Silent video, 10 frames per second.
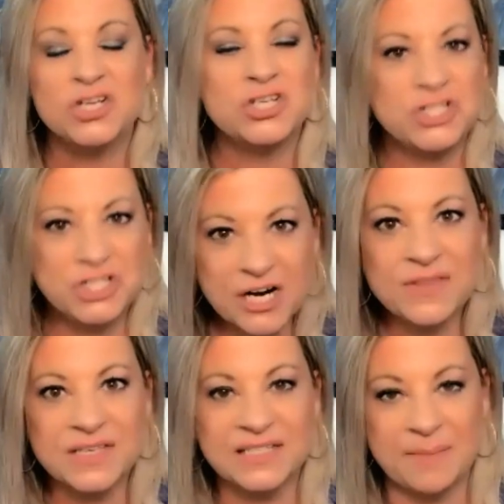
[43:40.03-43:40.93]
Share
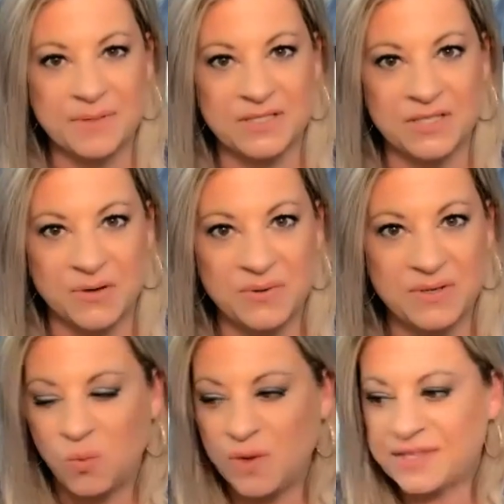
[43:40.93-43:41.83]
this
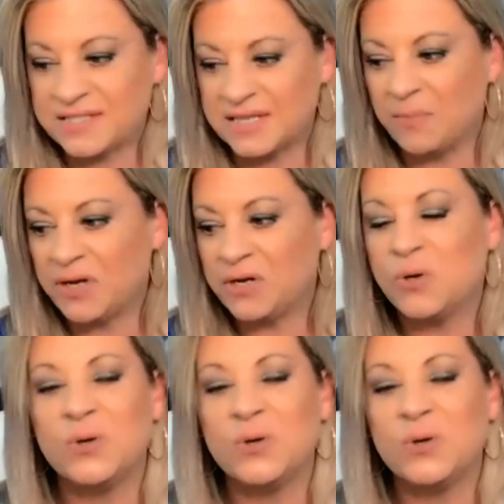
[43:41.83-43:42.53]
episode with someone